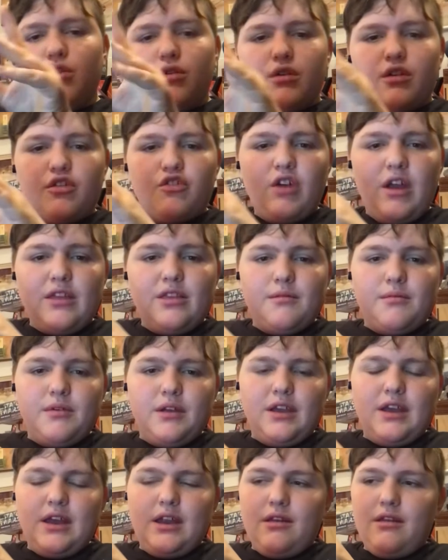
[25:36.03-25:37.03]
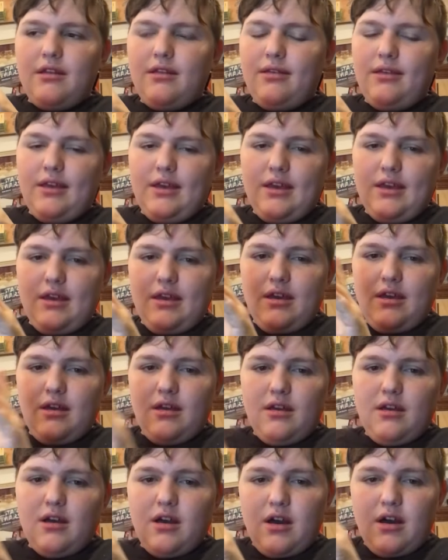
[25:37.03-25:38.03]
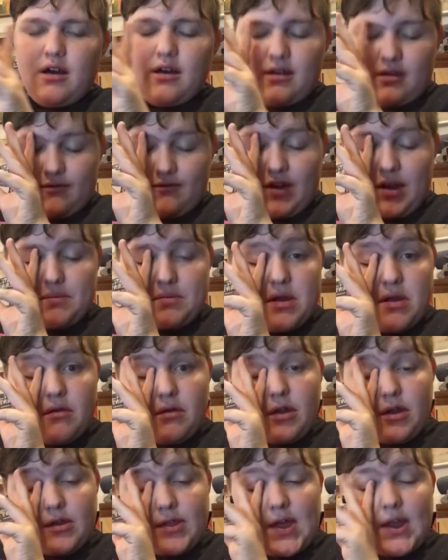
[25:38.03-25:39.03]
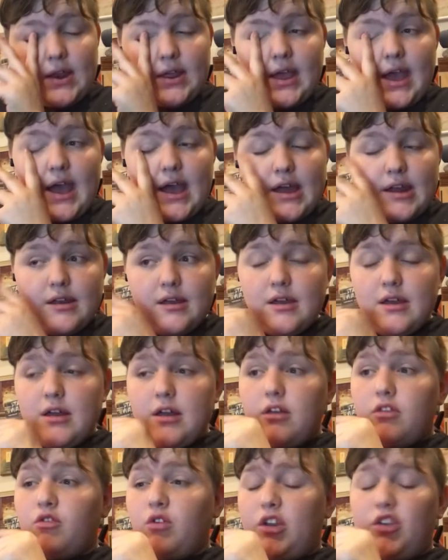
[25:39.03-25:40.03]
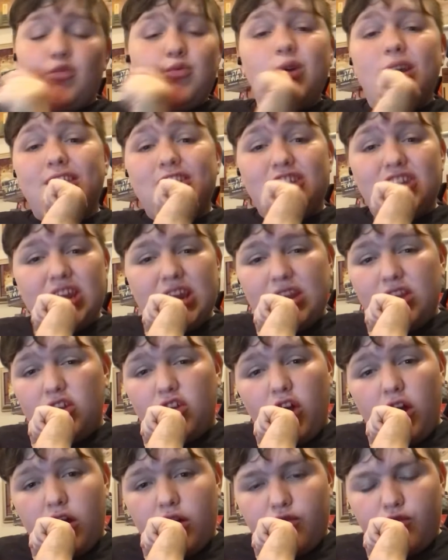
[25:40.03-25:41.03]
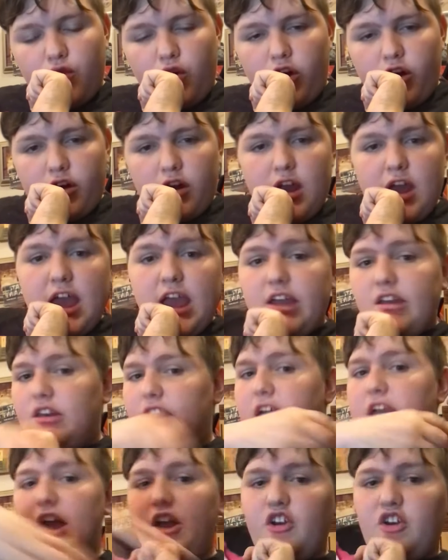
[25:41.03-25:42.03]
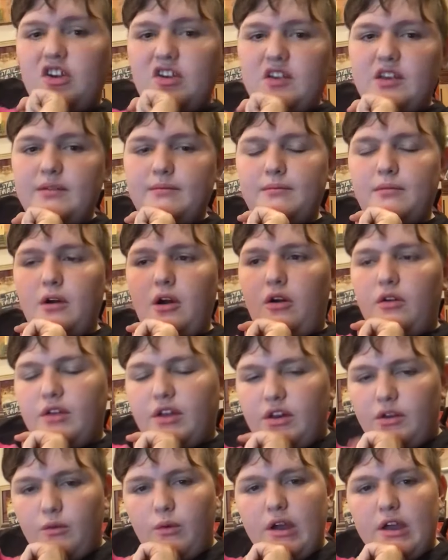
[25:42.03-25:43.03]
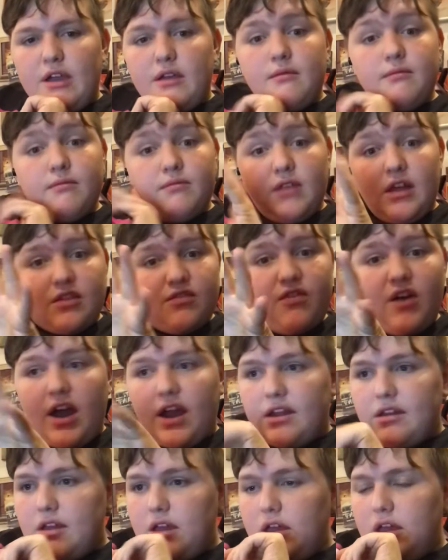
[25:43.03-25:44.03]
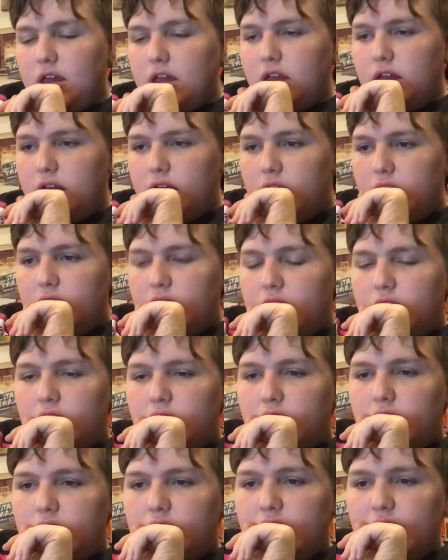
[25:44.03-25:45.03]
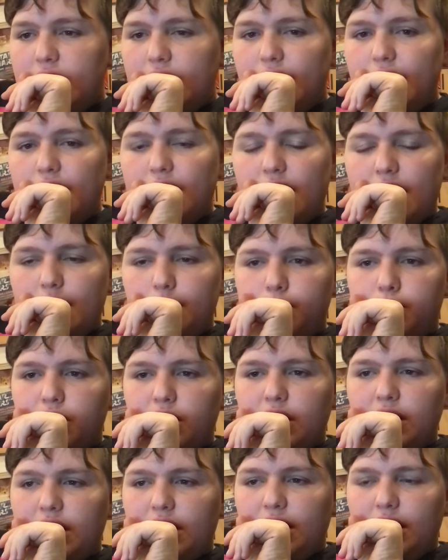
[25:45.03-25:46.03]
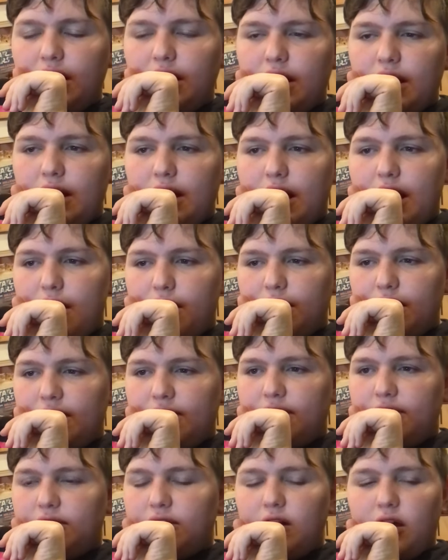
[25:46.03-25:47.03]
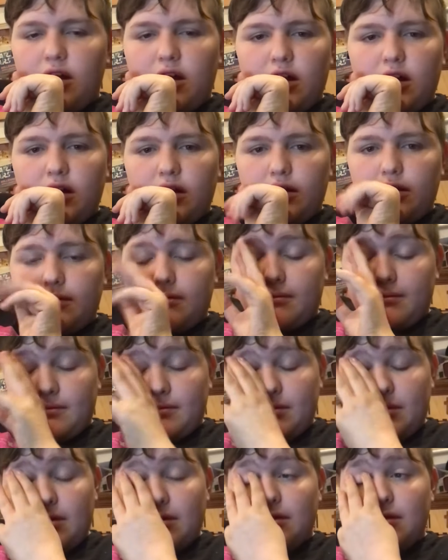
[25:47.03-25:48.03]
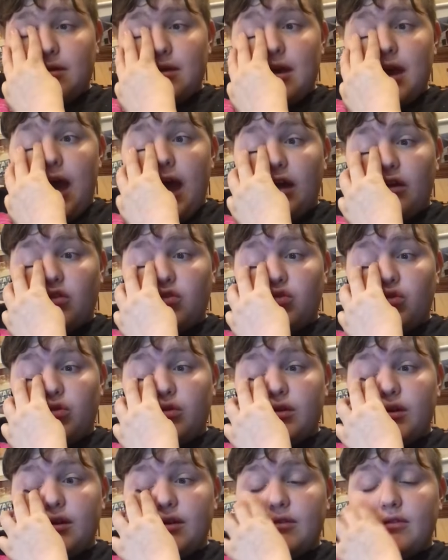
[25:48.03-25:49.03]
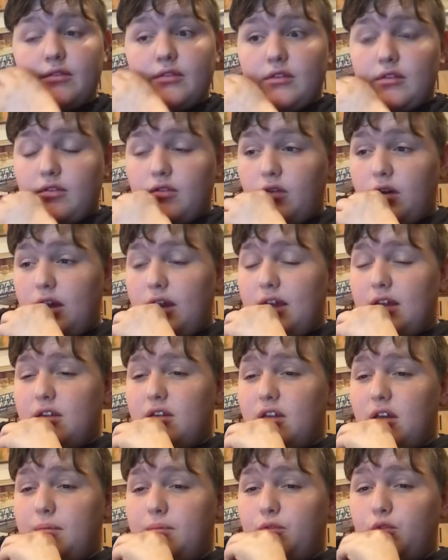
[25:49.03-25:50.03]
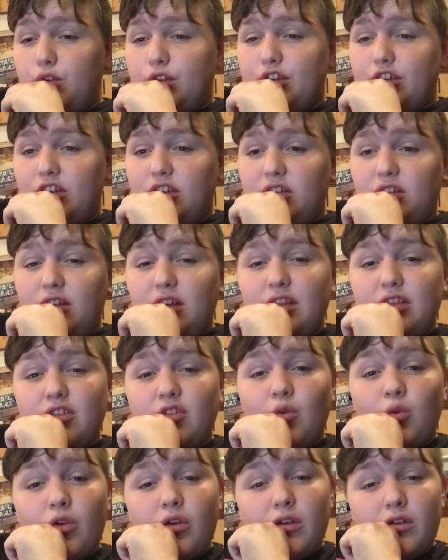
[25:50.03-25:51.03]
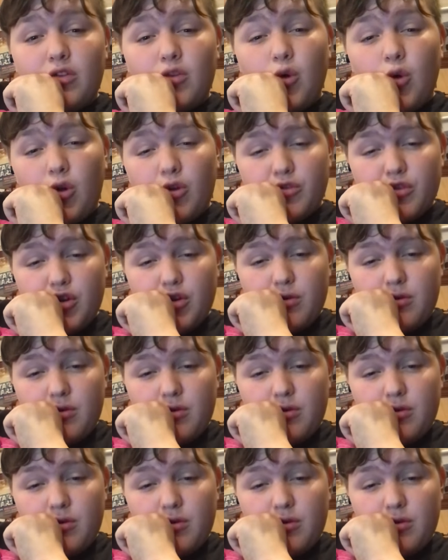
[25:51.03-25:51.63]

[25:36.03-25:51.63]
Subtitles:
tried to bring in the Rhyperior that he had. So I switched into Gardevoir and Energy Balled it away. That's fine. He ended up bringing out his Haxorus. So I ended up switching into Toru.